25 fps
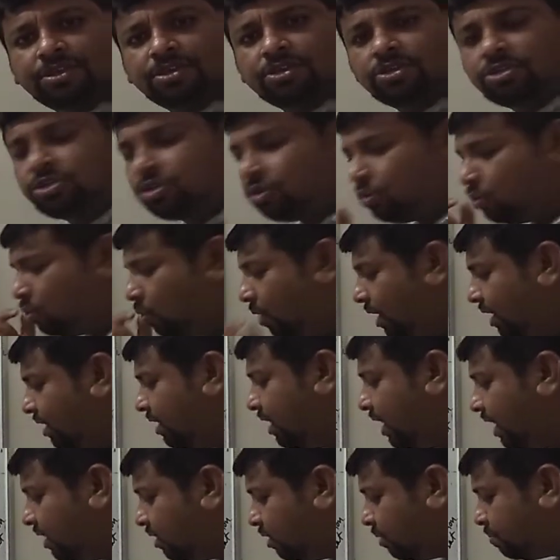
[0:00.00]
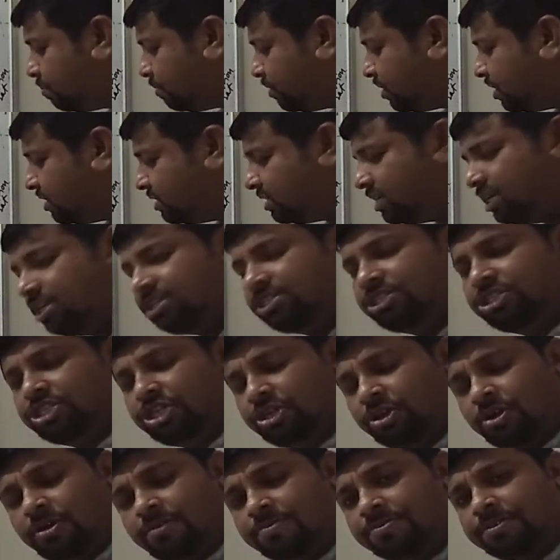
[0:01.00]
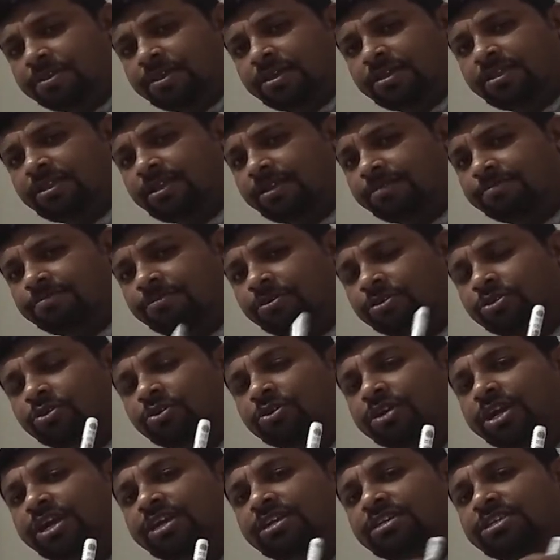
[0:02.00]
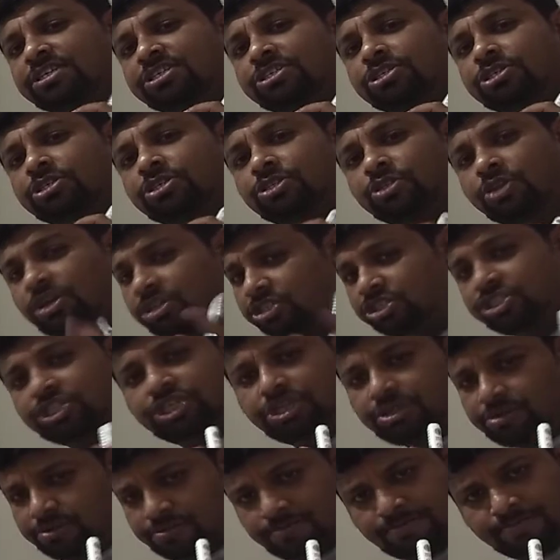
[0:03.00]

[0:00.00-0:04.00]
so when anode potential is 0 then photo current is not 0